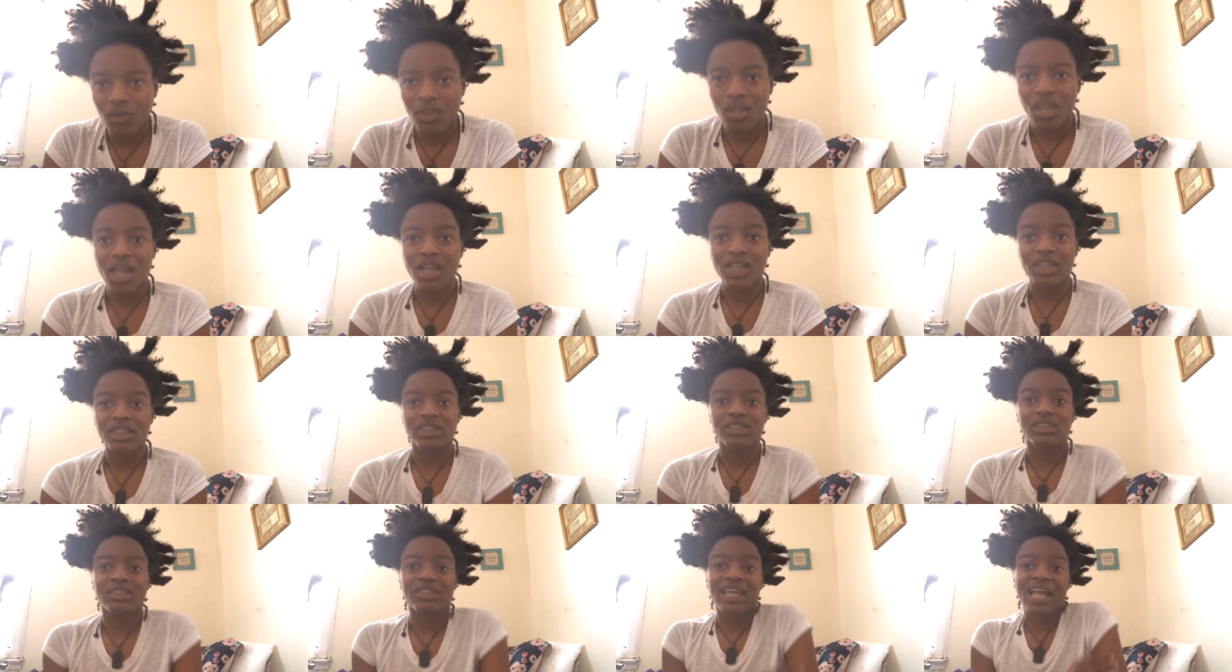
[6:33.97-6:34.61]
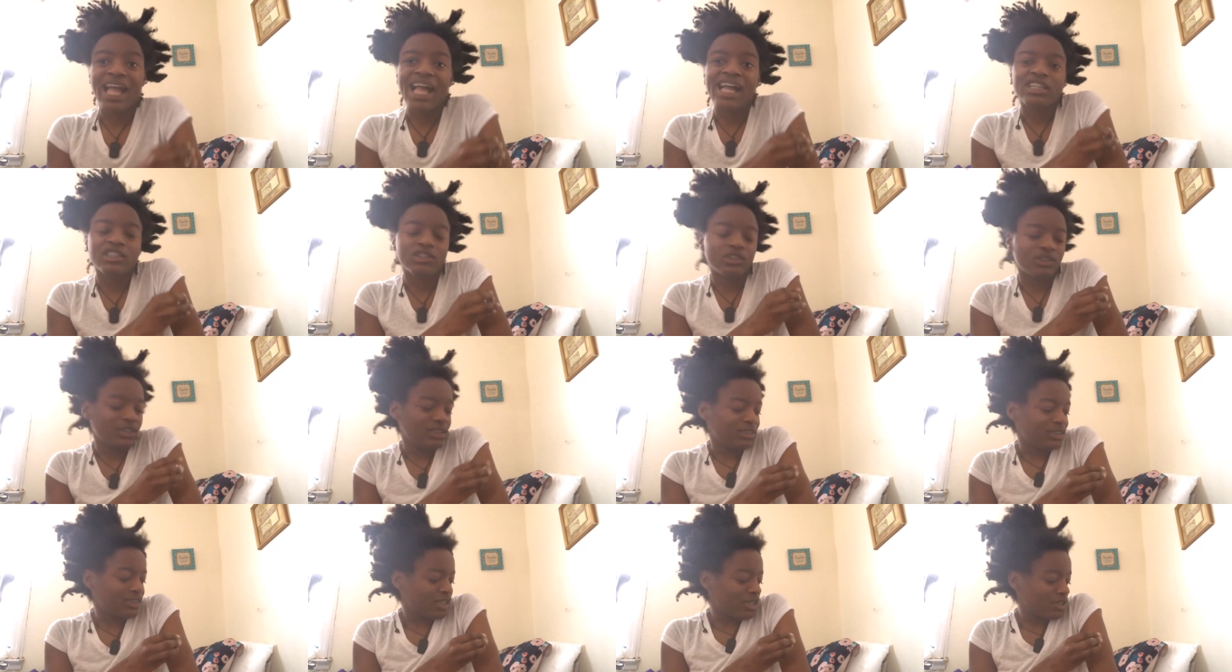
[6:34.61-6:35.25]
I could just
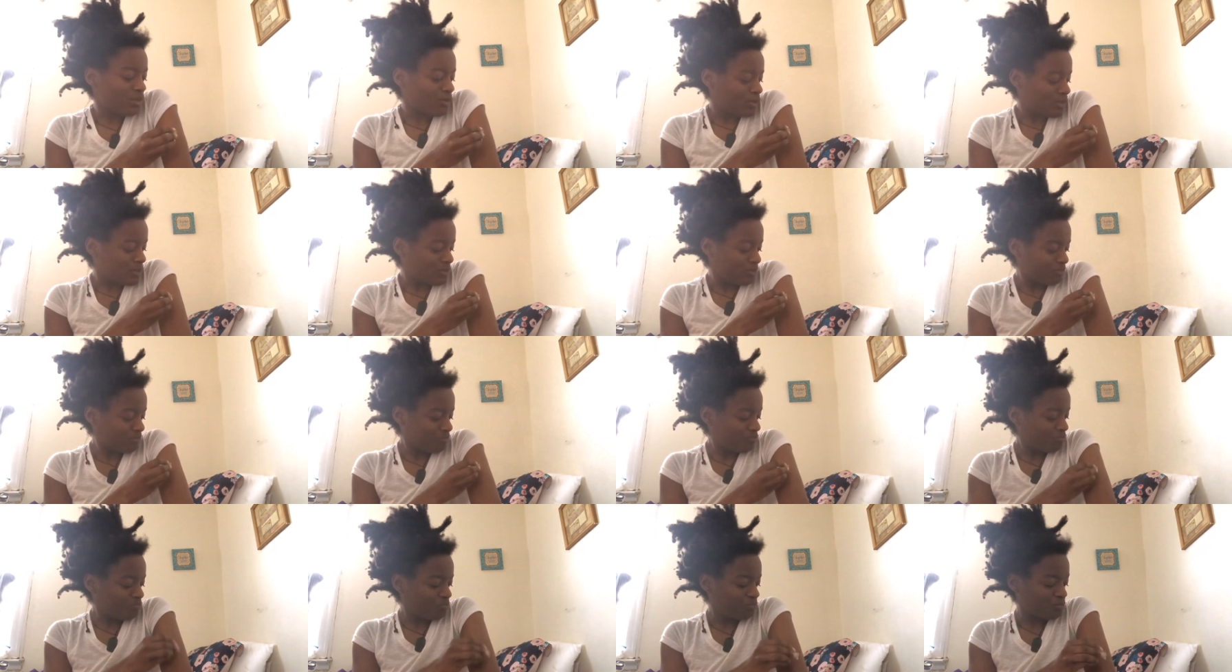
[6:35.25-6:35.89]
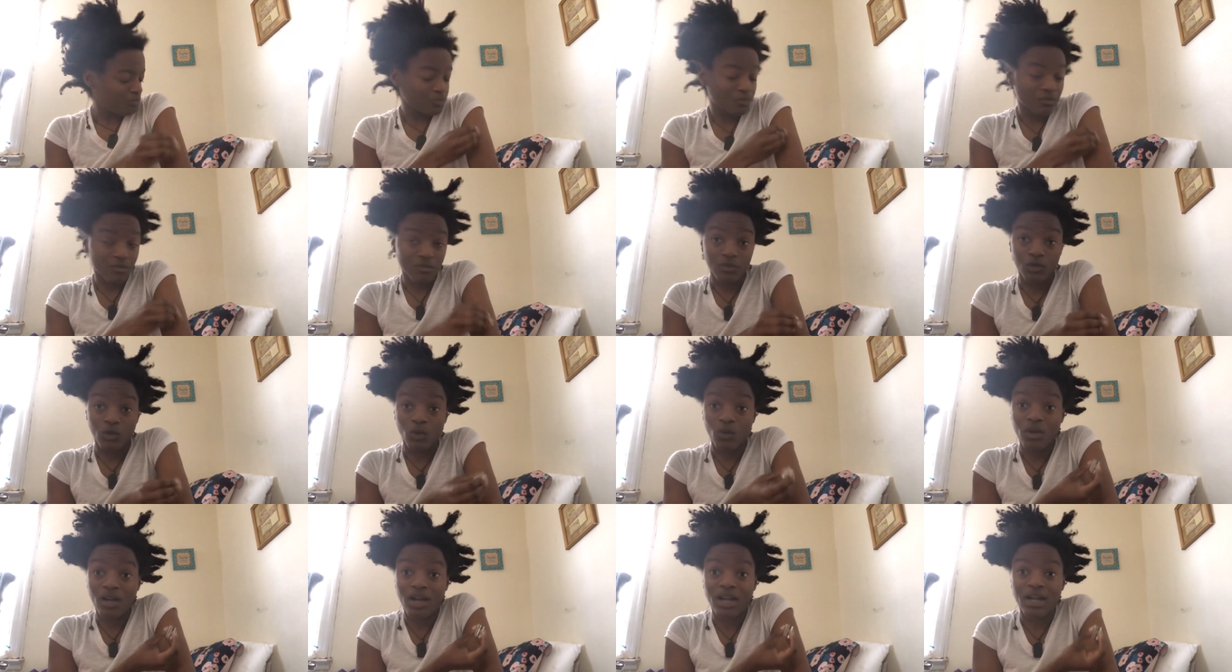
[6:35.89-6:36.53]
casually say, well
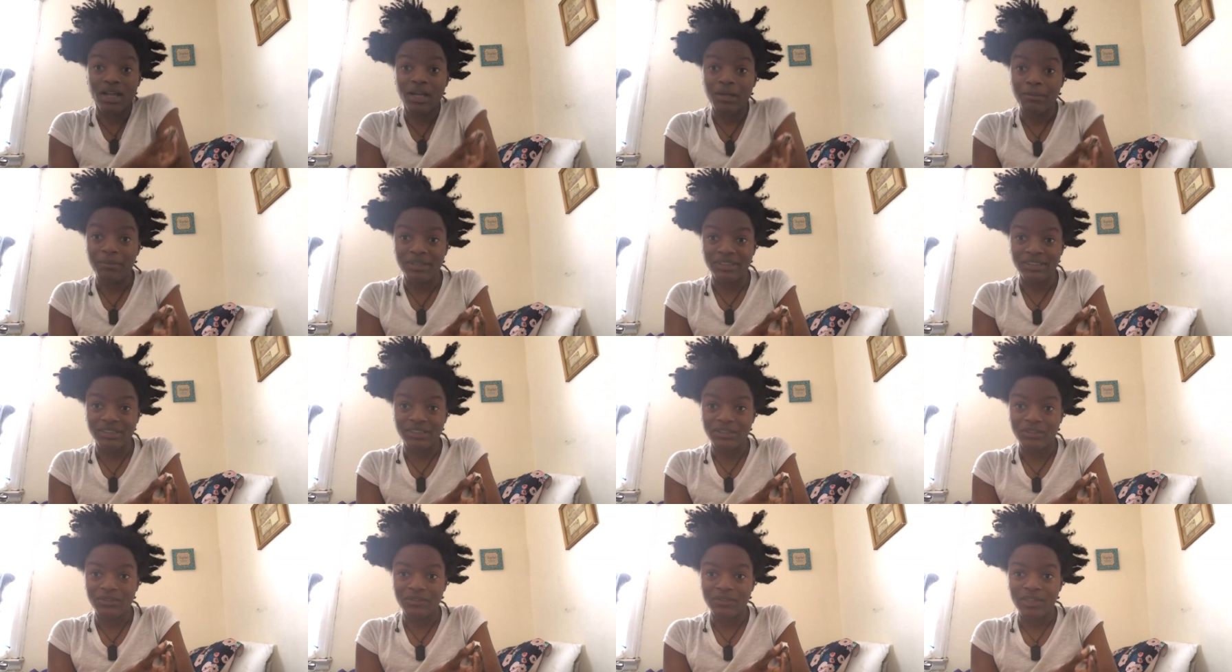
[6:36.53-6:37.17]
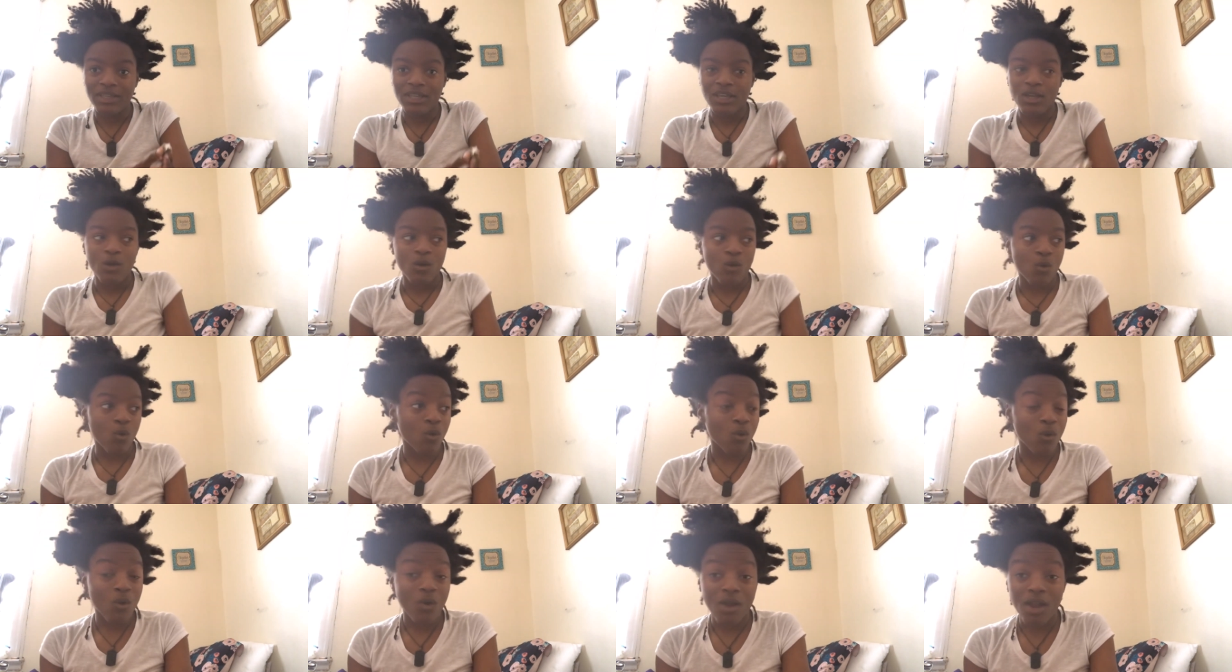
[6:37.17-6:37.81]
I cut myself,
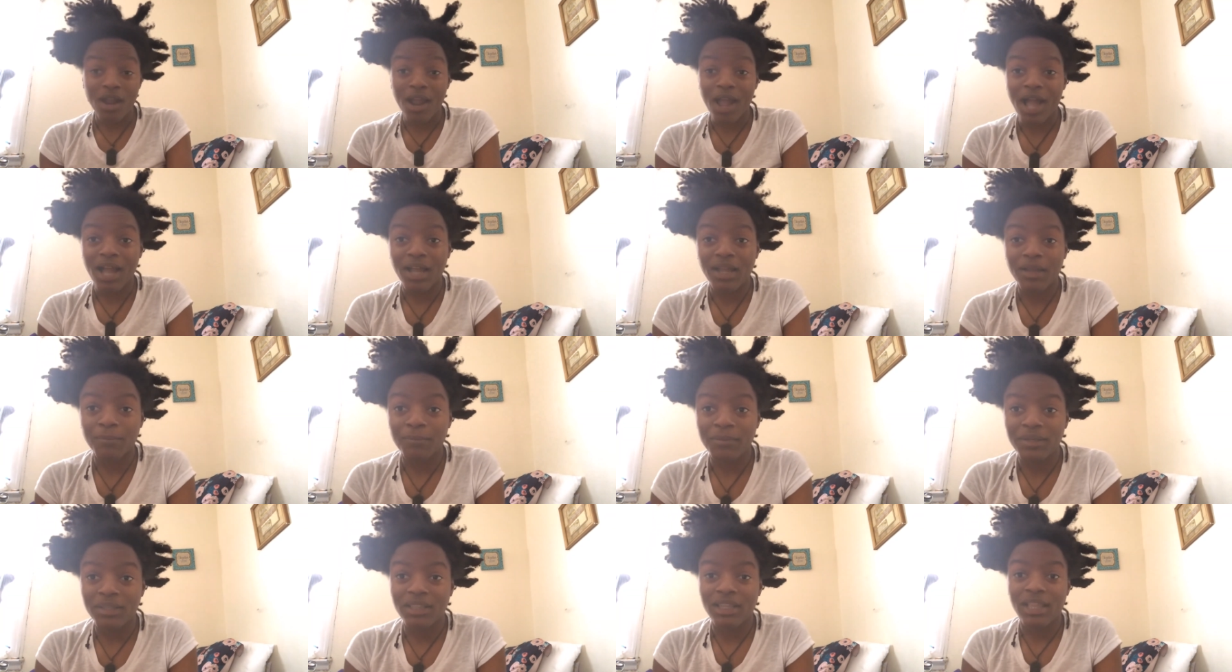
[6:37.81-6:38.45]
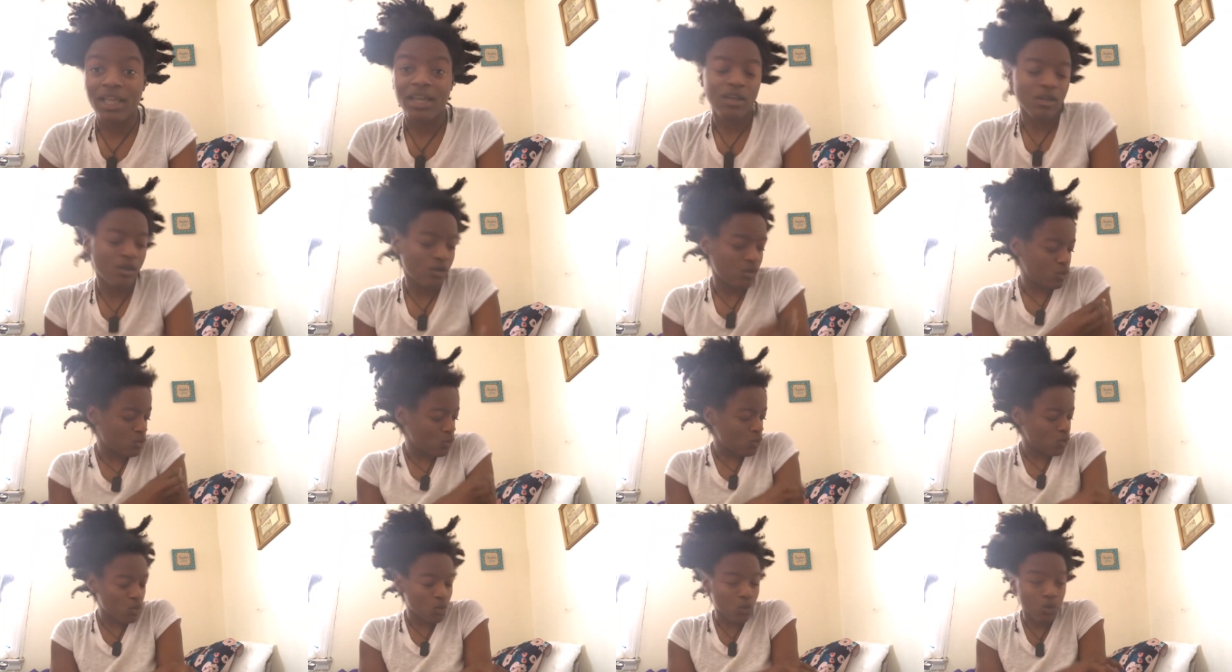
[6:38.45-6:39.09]
or I could be like,
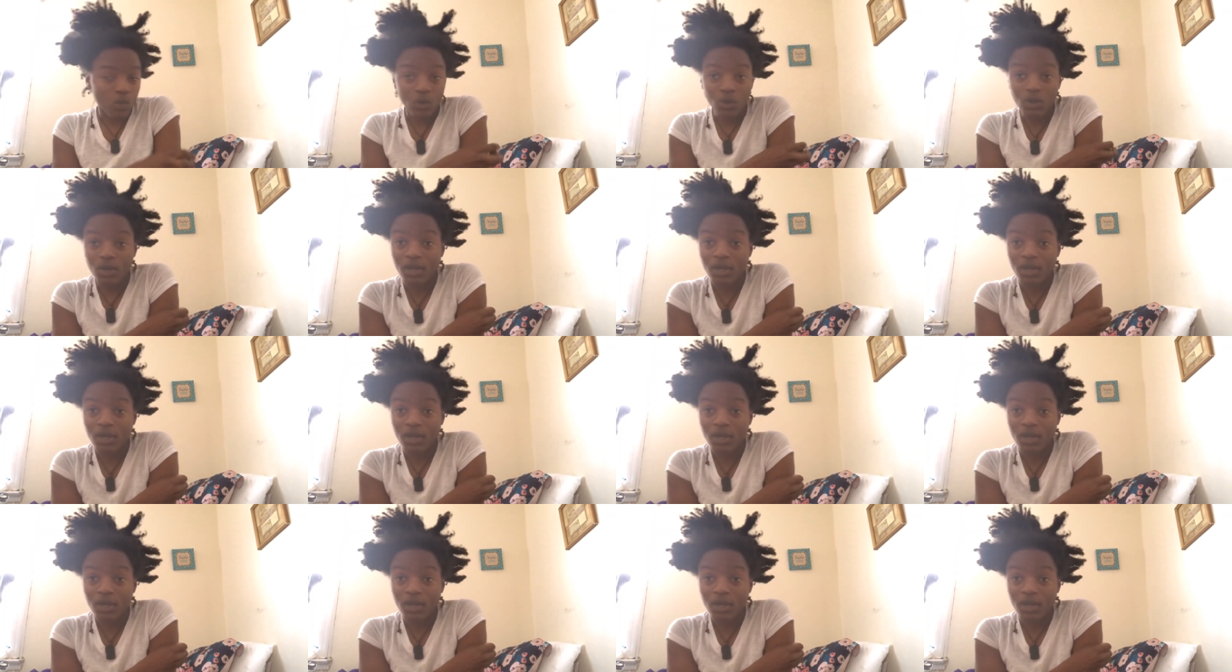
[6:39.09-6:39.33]
ooh,